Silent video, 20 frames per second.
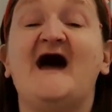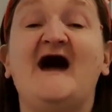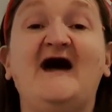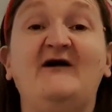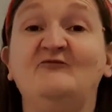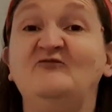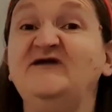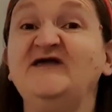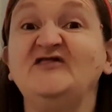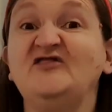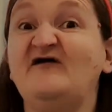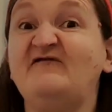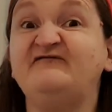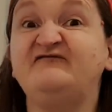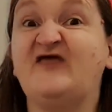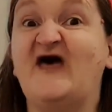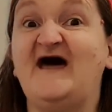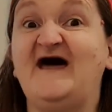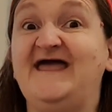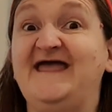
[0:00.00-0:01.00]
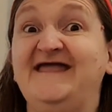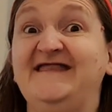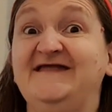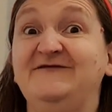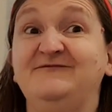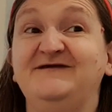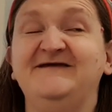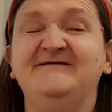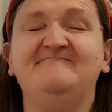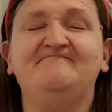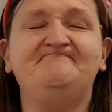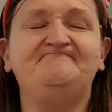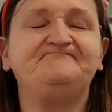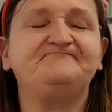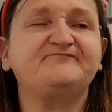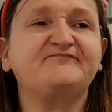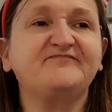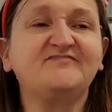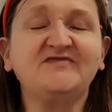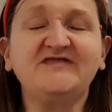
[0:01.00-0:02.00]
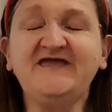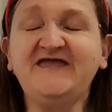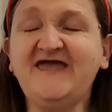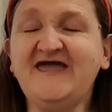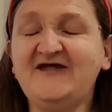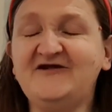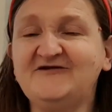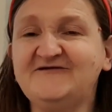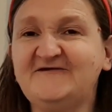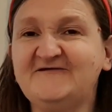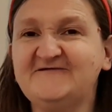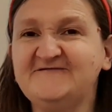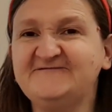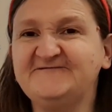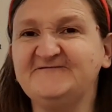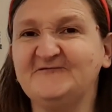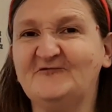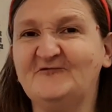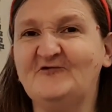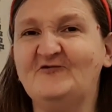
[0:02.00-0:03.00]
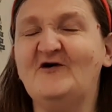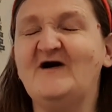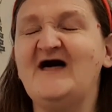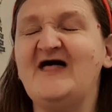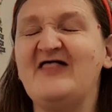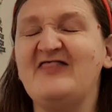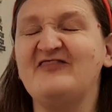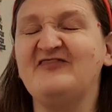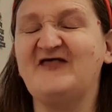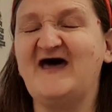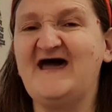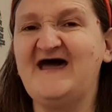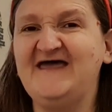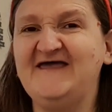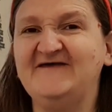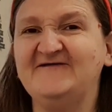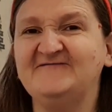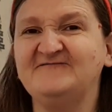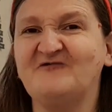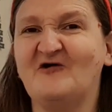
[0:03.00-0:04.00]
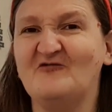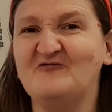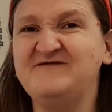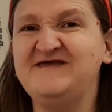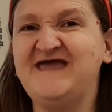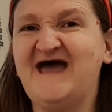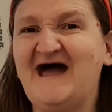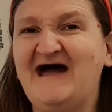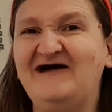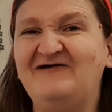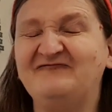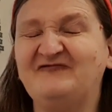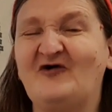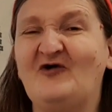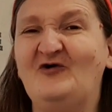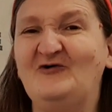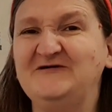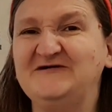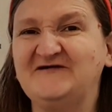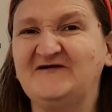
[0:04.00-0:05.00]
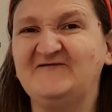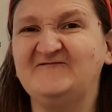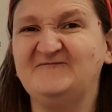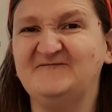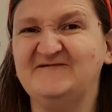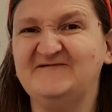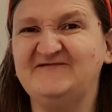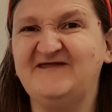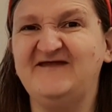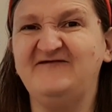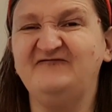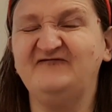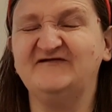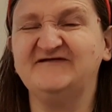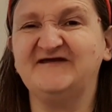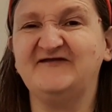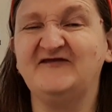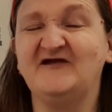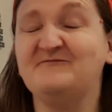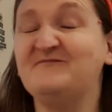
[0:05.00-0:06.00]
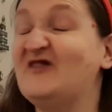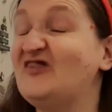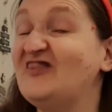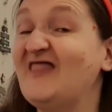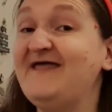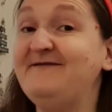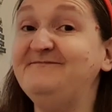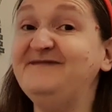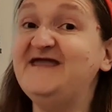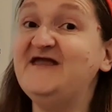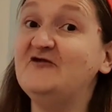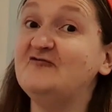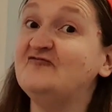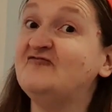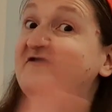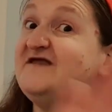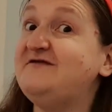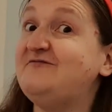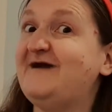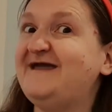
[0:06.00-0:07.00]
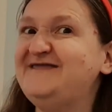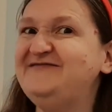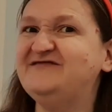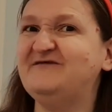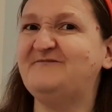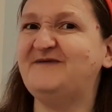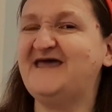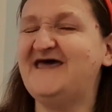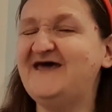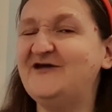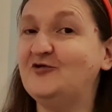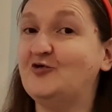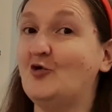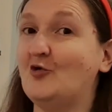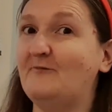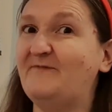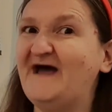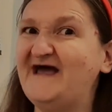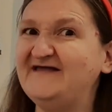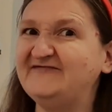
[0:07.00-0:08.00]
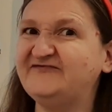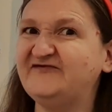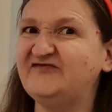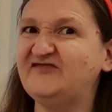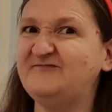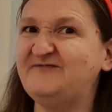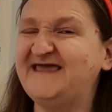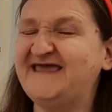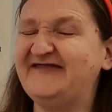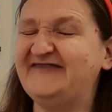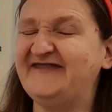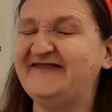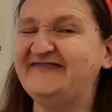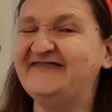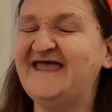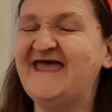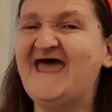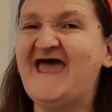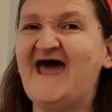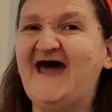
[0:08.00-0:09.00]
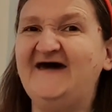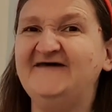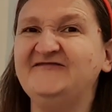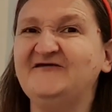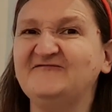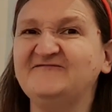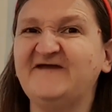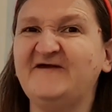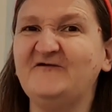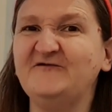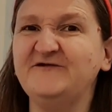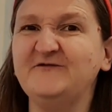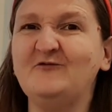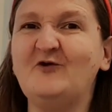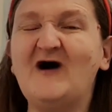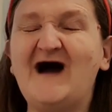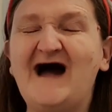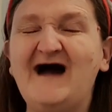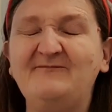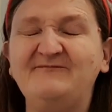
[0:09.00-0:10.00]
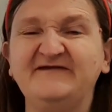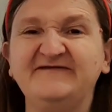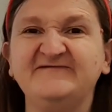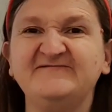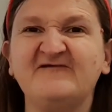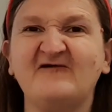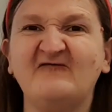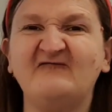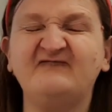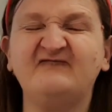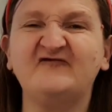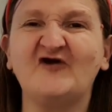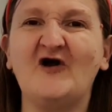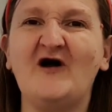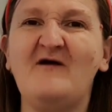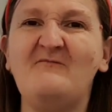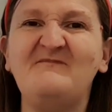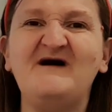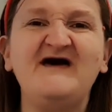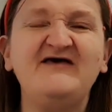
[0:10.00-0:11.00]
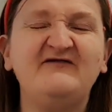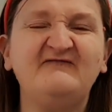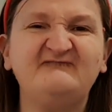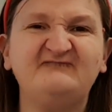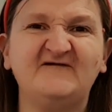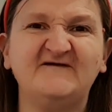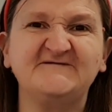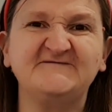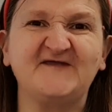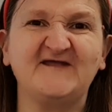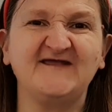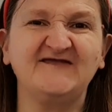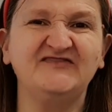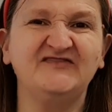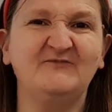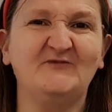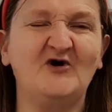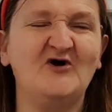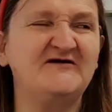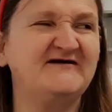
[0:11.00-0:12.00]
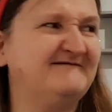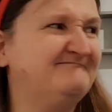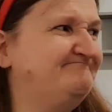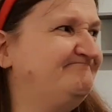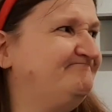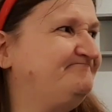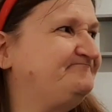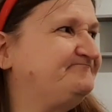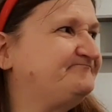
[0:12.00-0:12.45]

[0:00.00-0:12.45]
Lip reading: and we loved that anyway. So that is what we have on Christmas Day for dinner. But let me rewind a bit, go back to the beginning, and I'll tell you what happens from first thing in the morning.